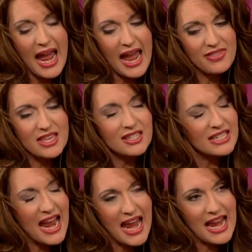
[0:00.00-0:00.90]
and this
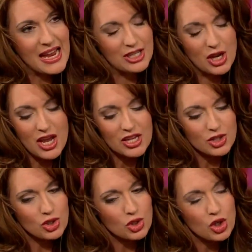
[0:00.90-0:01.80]
hand
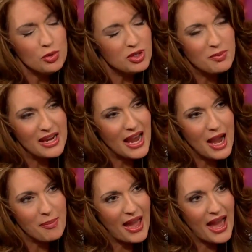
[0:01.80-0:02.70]
scooped me
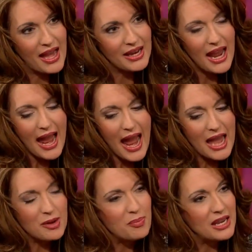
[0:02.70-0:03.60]
up, Pat,
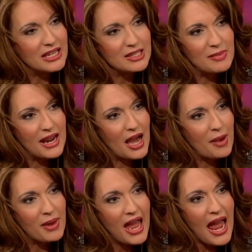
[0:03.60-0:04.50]
and picked me
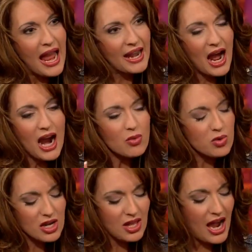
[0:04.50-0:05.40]
up. And I
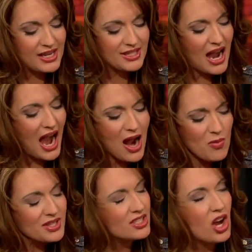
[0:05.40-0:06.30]
realized I
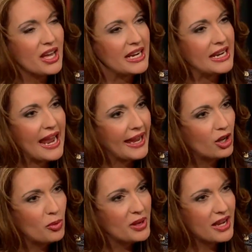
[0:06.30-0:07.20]
was not in
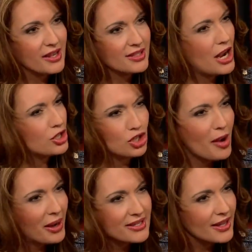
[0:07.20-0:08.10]
hell because I
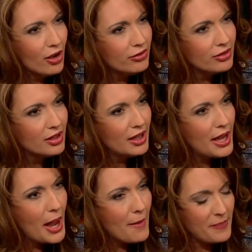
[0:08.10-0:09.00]
shot myself.
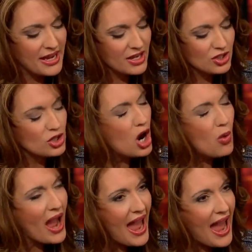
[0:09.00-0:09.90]
Because
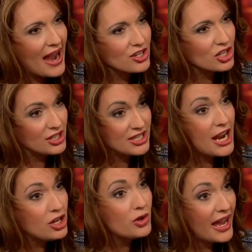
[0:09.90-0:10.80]
no act can
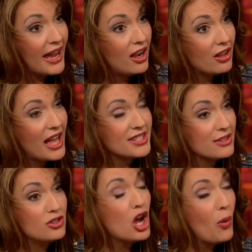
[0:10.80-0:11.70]
take you to hell as
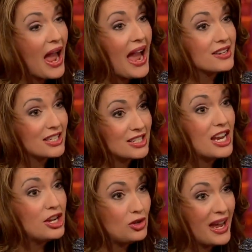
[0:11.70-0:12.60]
if no act can
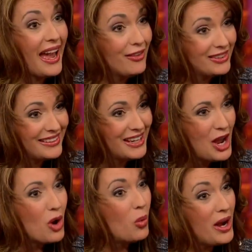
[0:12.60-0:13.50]
take you to heaven.
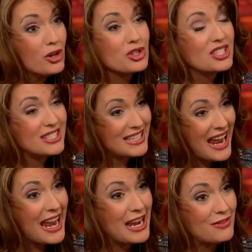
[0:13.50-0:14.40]
We are
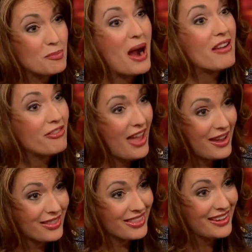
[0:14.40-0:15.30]
saved by faith.